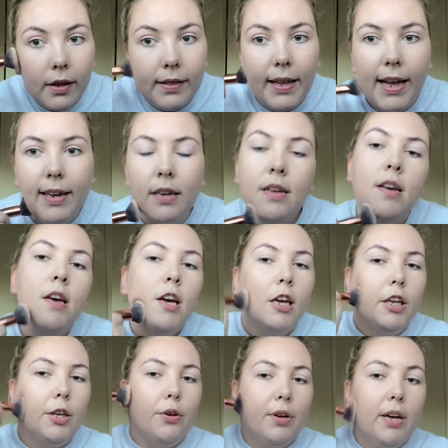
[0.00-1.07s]
then
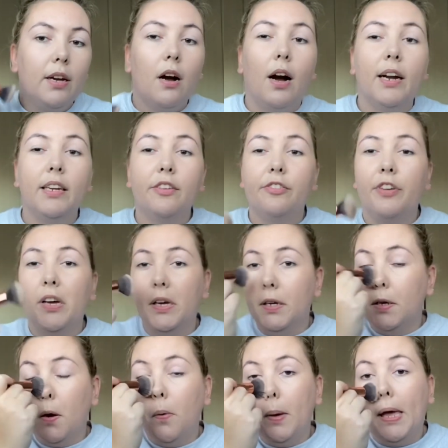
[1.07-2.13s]
you can kind of
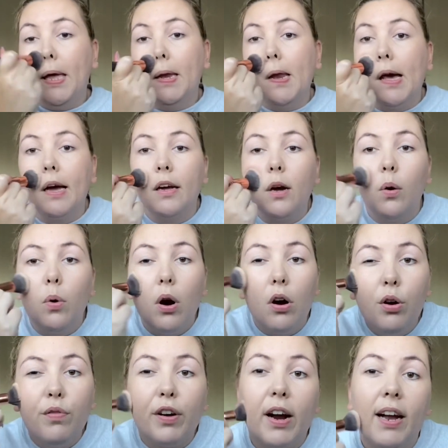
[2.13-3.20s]
go in and go
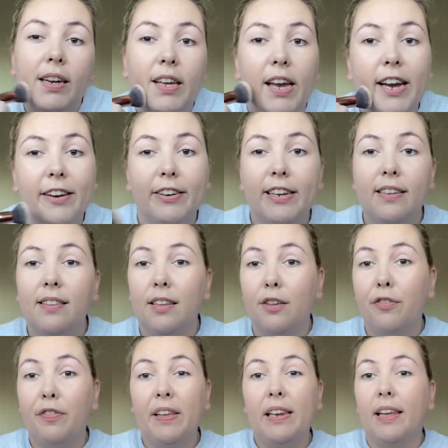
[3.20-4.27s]
over any areas that
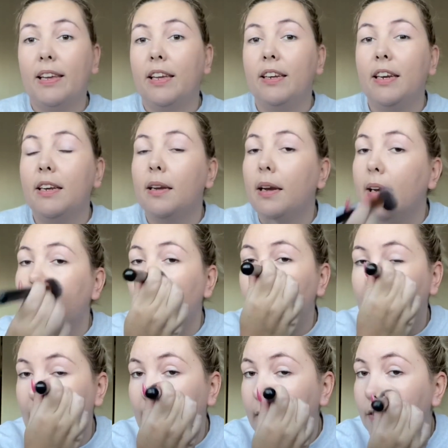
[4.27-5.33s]
you feel like you need a little
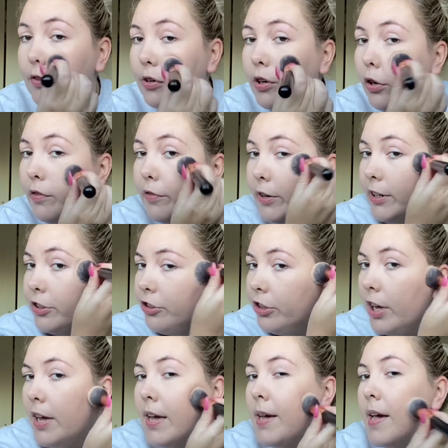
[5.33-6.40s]
bit extra coverage.
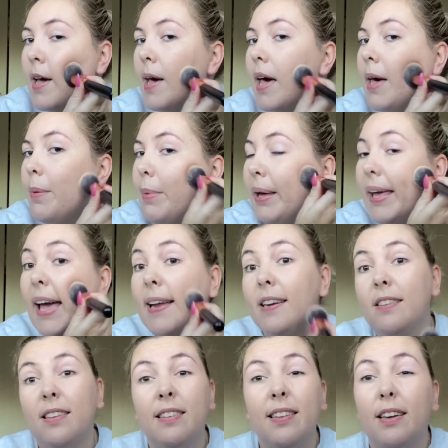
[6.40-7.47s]
Again,
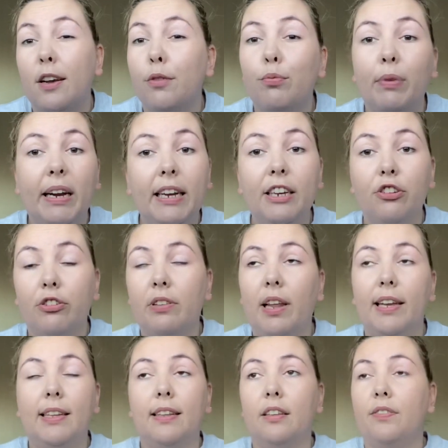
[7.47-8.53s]
as I said, I really just
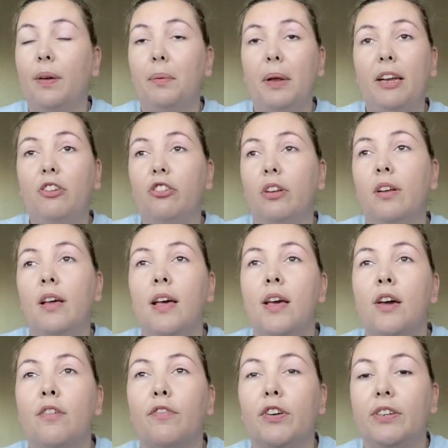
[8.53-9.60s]
like this foundation
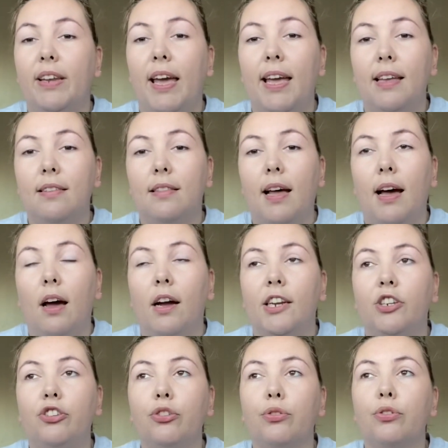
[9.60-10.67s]
for days that
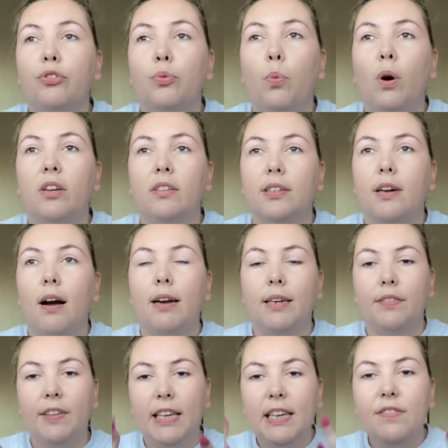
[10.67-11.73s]
I just want to kind
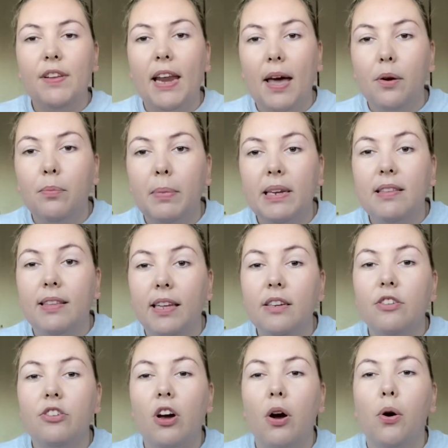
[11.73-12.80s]
of even out my
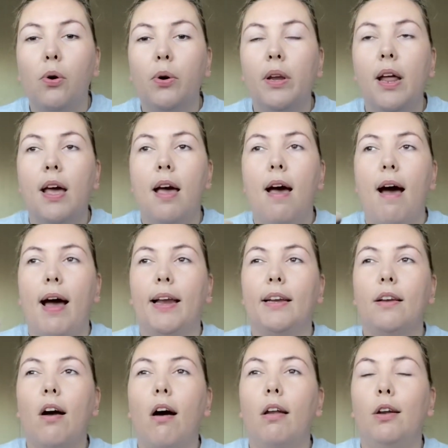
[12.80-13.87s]
skin tone
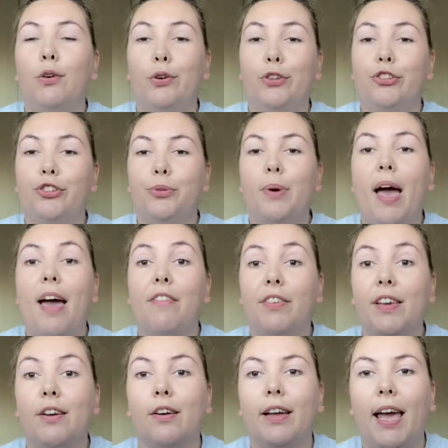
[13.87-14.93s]
and not look too
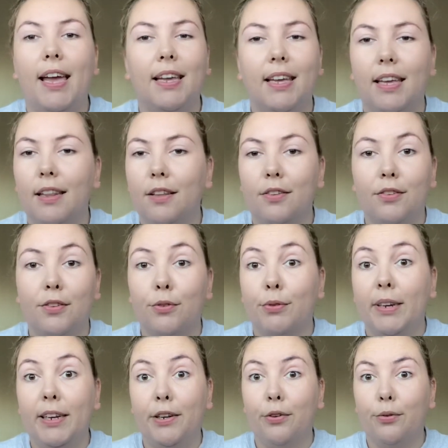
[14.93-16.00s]
heavy or cakey. This is a
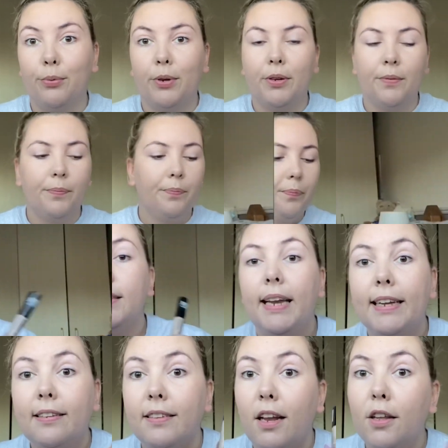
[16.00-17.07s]
really good one.
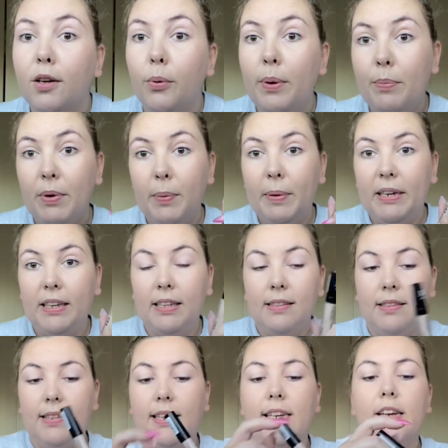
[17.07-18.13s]
Next, I'll go in with a bit of
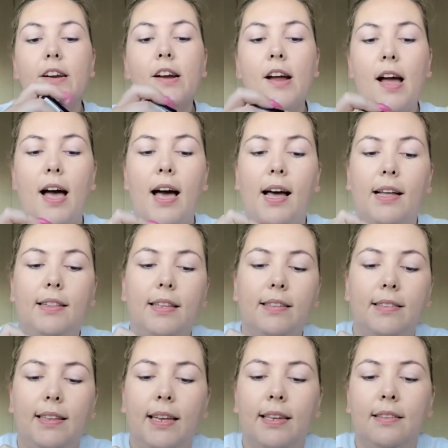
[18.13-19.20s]
concealer, and
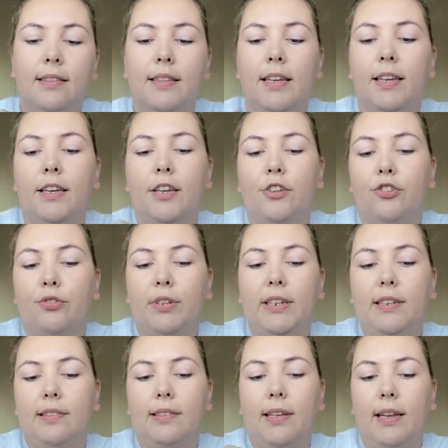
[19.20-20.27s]
this is the
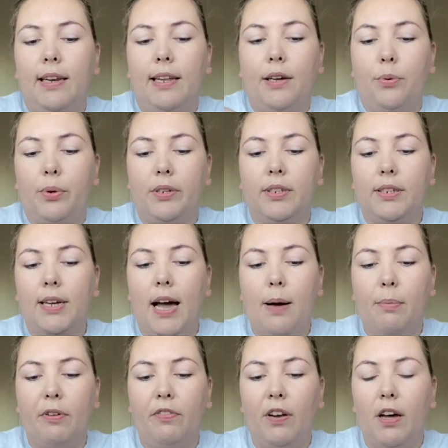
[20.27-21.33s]
Catrice Liquid
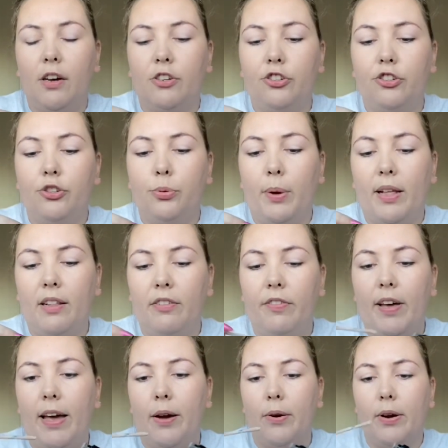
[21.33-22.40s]
Camouflage
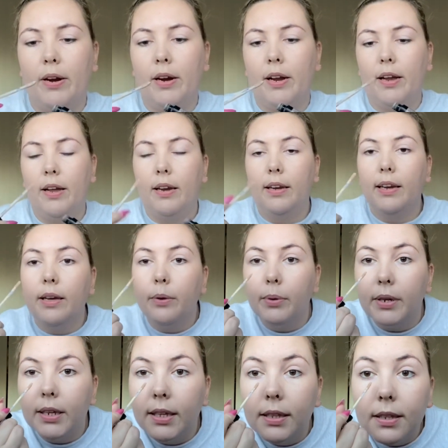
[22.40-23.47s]
12-Hour
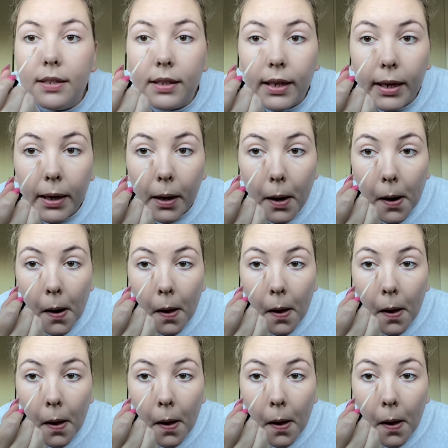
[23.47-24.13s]
Liquid Concealer.